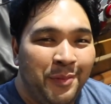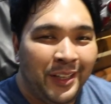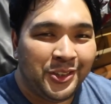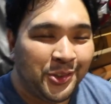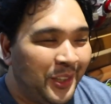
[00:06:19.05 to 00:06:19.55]

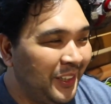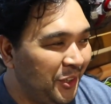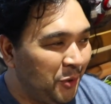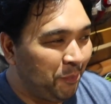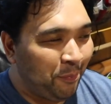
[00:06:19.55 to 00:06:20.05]
make sure
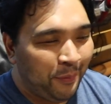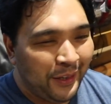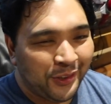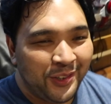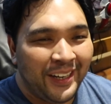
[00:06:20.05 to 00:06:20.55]
that you
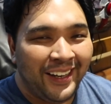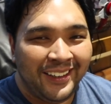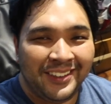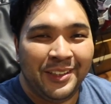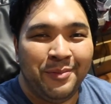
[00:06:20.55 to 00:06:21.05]

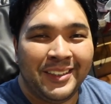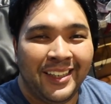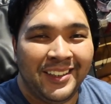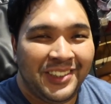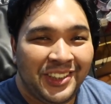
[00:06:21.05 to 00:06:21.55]
patronize the
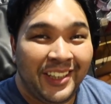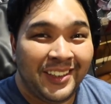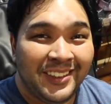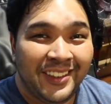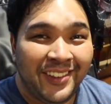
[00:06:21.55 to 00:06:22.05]
massage
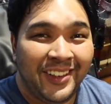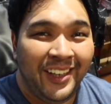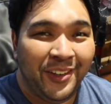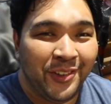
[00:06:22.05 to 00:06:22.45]
chairs. They're really